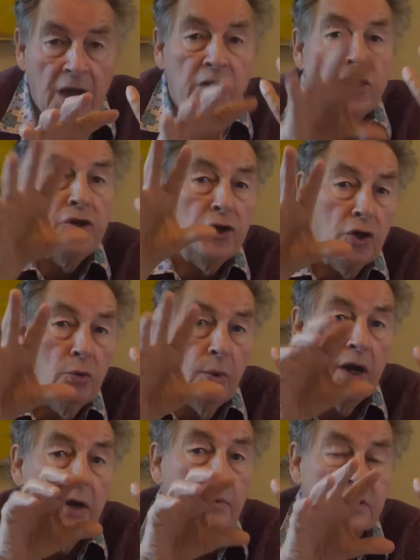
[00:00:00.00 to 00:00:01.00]
And a new
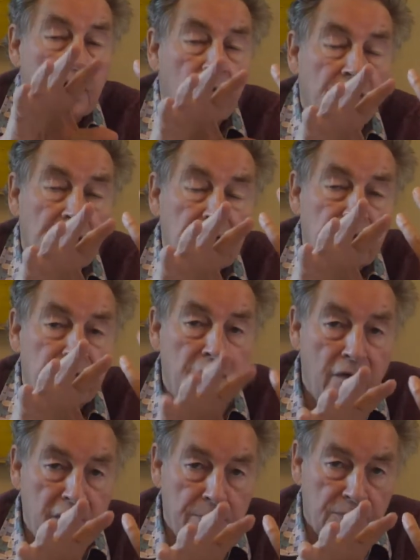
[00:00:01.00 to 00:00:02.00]
way, which I think is
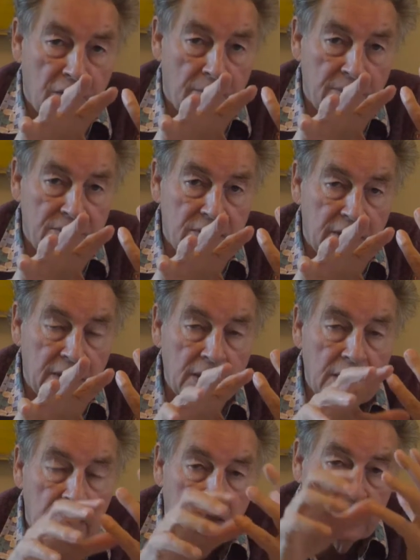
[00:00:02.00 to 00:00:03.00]
very promising,
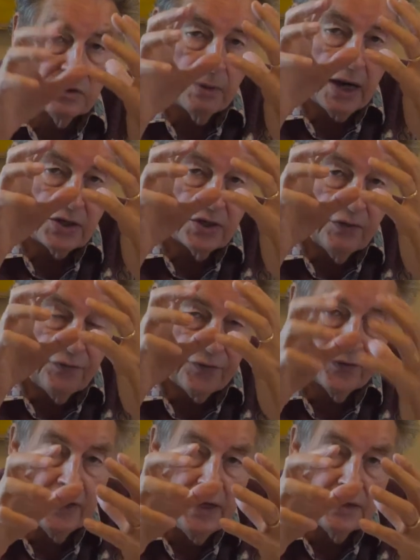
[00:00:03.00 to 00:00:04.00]
is to actually
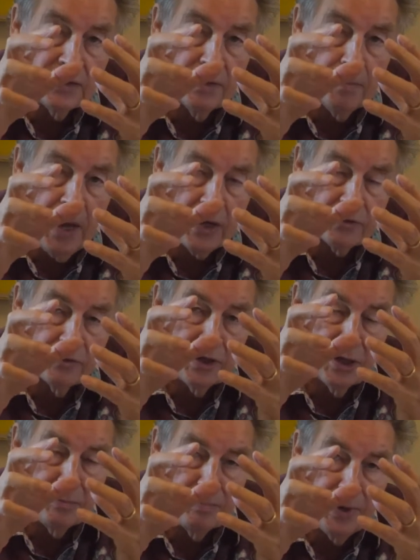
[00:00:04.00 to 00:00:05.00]
freeze the
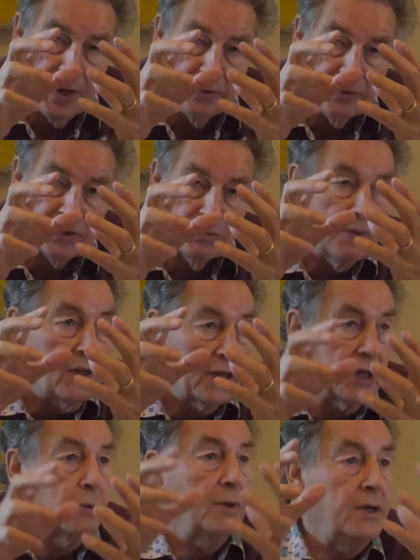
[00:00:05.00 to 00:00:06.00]
battery components with
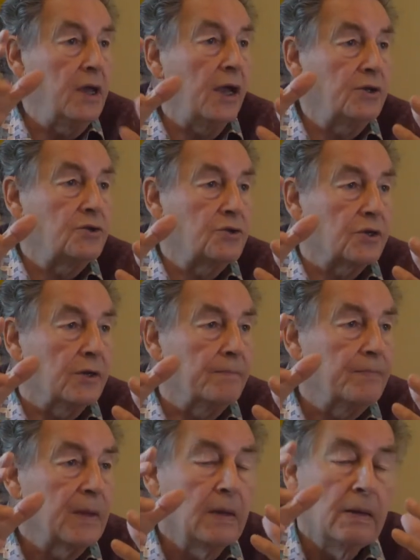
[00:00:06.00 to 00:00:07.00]
liquid
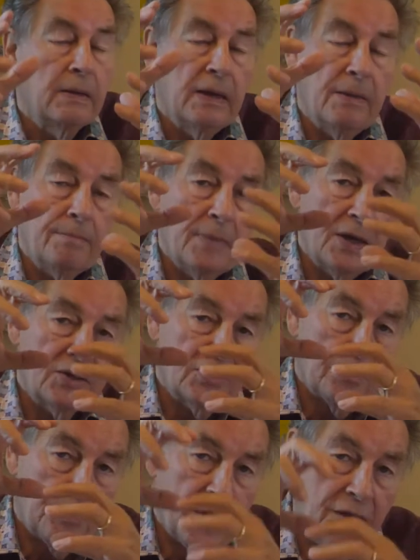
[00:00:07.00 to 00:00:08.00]
nitrogen. That makes
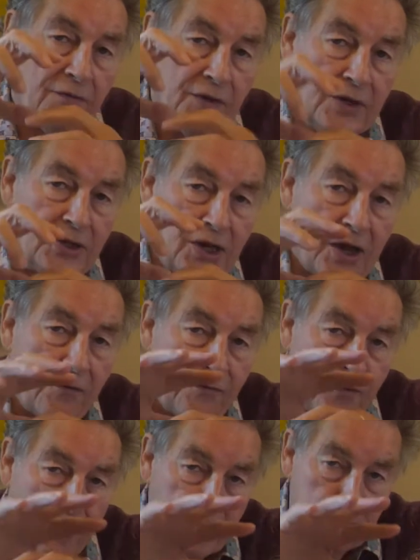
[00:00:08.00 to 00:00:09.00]
the
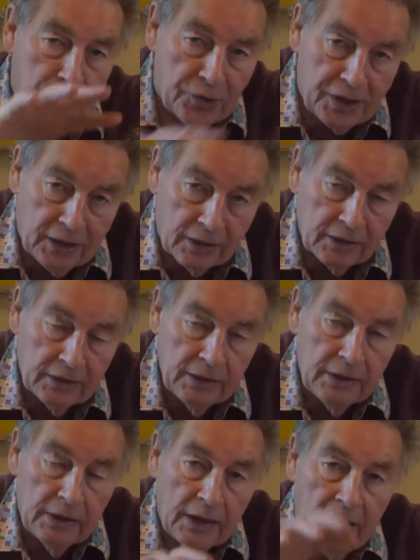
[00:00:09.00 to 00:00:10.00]
PVDF very brittle
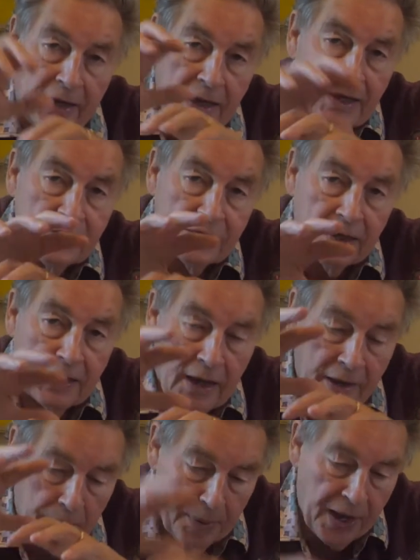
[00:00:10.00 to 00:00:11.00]
and easy,
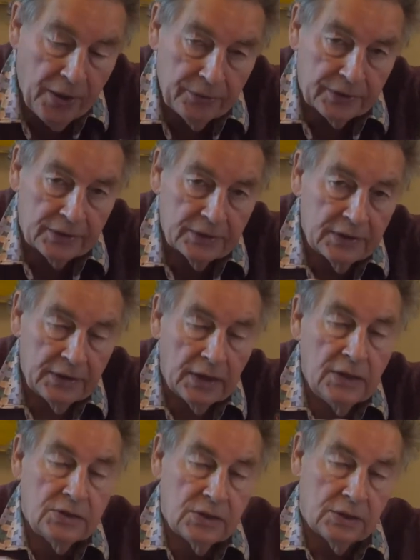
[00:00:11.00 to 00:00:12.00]
and a powder, and
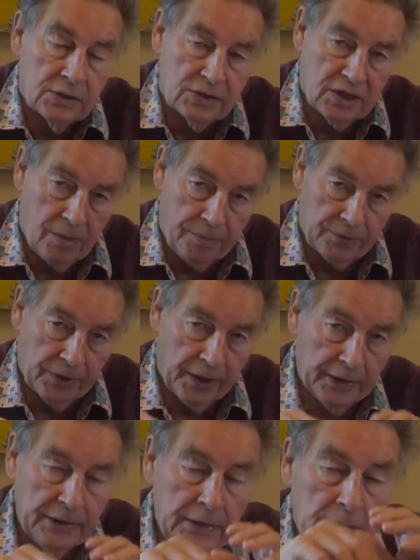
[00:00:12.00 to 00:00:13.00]
easy to separate.